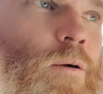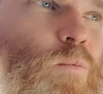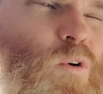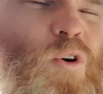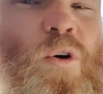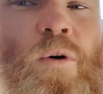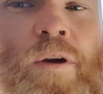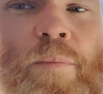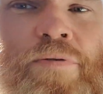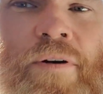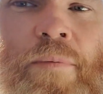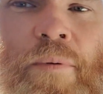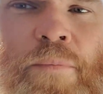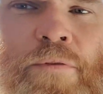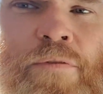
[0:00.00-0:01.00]
well, not all your
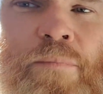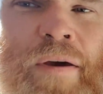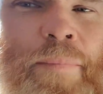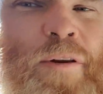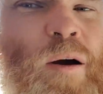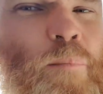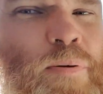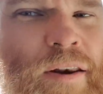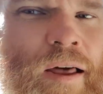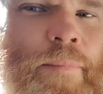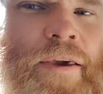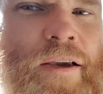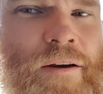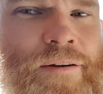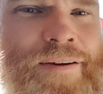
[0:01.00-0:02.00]
problems, maybe not
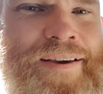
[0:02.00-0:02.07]
plumbing.